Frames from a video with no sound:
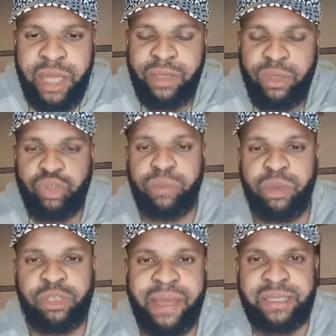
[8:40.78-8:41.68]
Thank you so
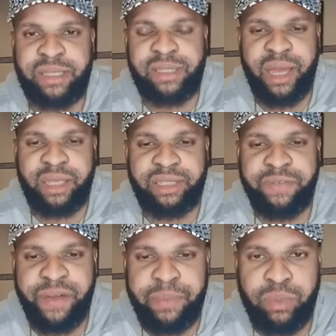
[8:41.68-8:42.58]
much, my sister, J
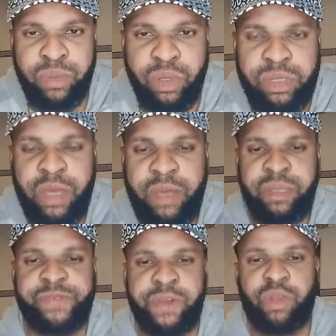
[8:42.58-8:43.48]
Fabulous.
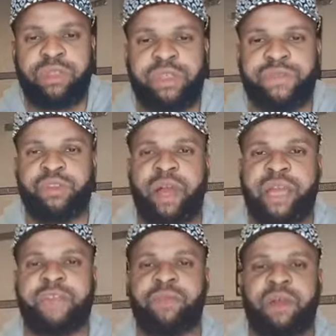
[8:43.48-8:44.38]
Please follow this video
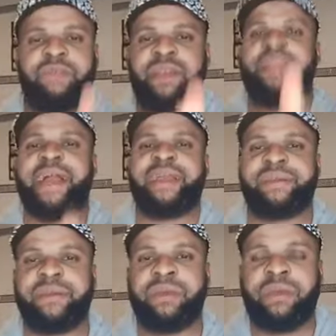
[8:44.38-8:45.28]
and give me love and like.
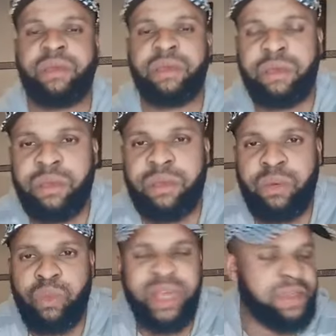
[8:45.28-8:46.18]

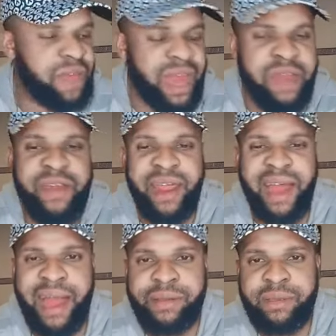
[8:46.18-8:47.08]
When you hear a
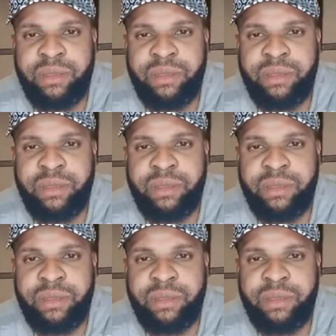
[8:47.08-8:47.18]
mirror.